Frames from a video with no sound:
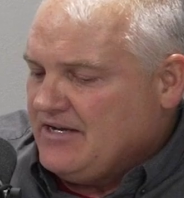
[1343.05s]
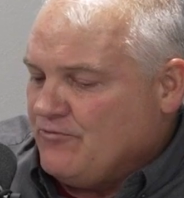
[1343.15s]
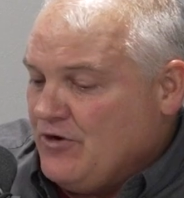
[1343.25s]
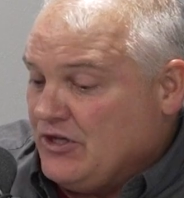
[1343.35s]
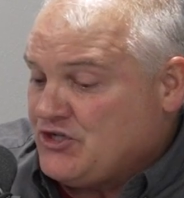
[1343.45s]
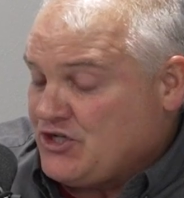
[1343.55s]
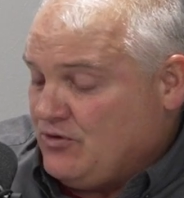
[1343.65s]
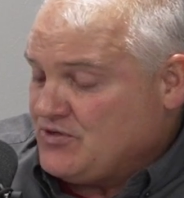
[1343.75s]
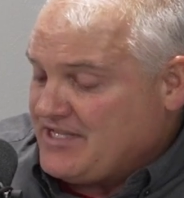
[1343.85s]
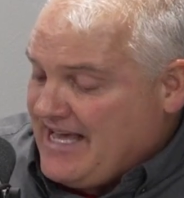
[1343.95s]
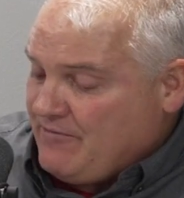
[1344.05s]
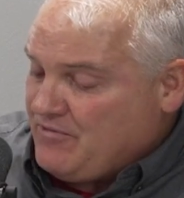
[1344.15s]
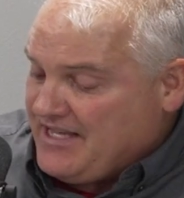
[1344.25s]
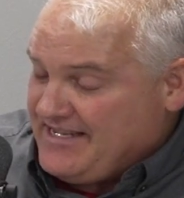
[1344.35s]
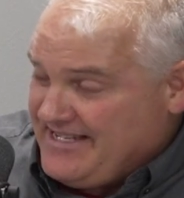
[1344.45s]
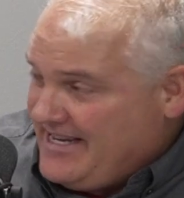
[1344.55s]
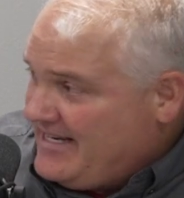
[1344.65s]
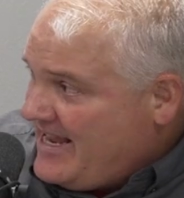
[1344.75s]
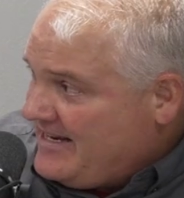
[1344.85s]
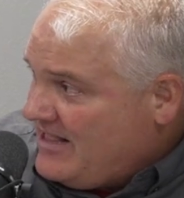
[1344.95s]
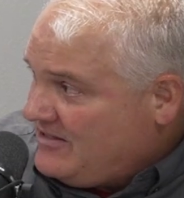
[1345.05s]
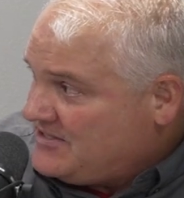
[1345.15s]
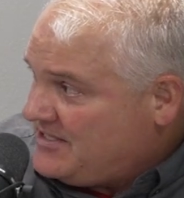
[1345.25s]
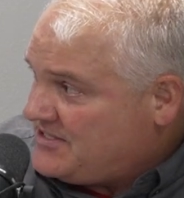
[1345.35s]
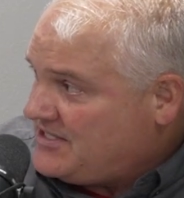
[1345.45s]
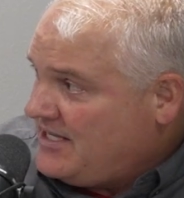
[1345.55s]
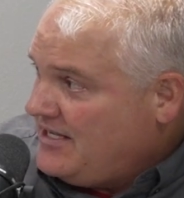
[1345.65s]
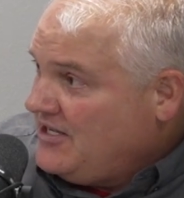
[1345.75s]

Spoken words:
really shows that with that DNA analysis.